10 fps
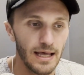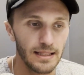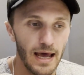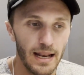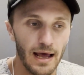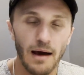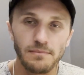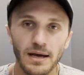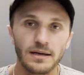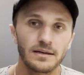that I'm
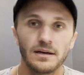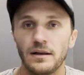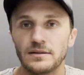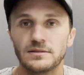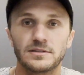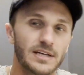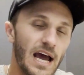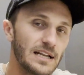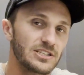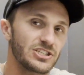not gonna
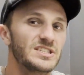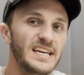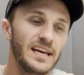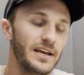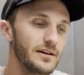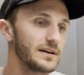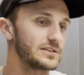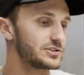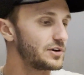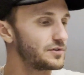kind of just sit here and
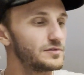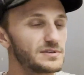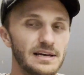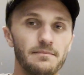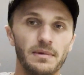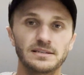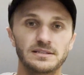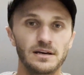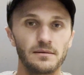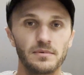show you step by
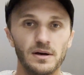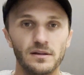step,